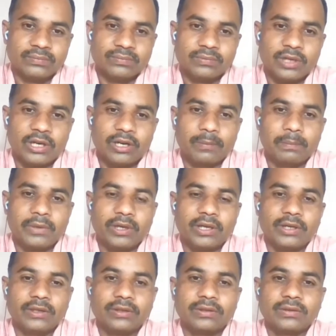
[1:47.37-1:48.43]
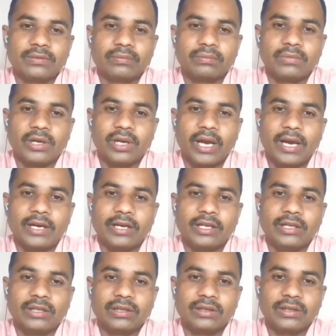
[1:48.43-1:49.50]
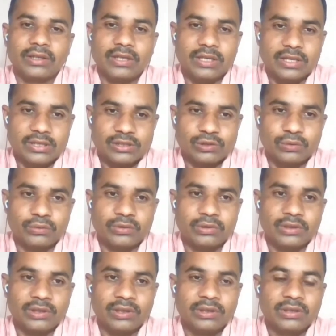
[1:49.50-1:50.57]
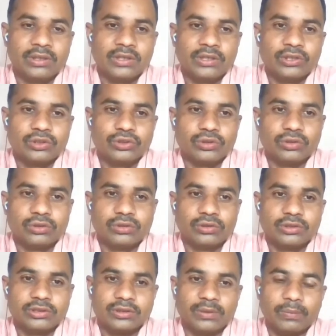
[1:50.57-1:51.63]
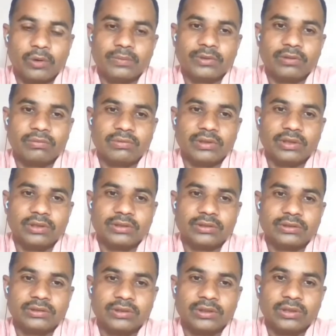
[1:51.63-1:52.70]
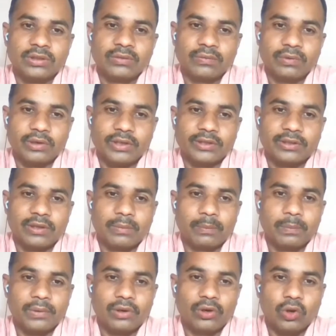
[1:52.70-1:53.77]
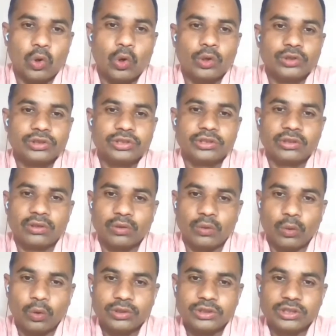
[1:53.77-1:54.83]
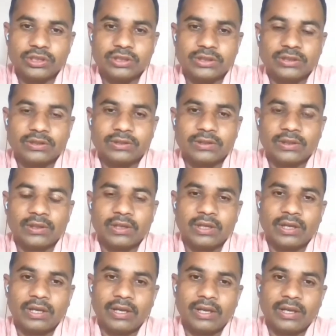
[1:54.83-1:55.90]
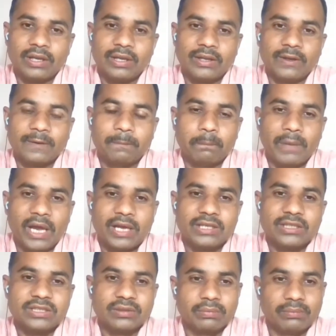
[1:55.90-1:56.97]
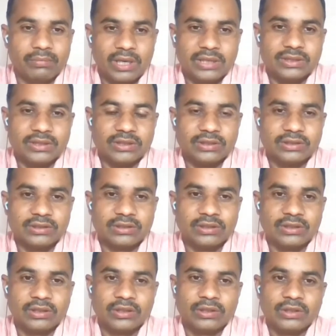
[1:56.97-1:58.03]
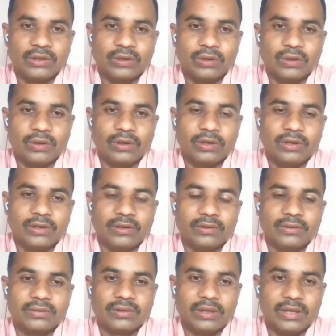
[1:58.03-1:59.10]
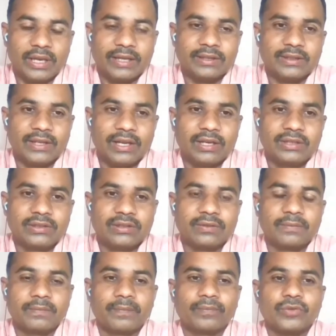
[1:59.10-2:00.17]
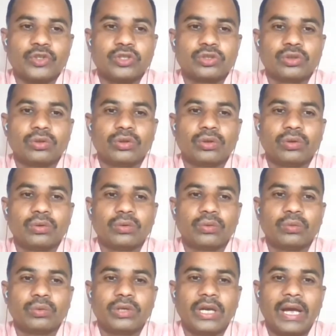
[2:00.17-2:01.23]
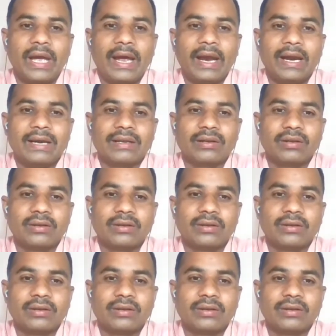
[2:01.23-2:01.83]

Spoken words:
are made by adding es only. So some of the words, for example, ouch, ouches, and match, matches, or like that. So we add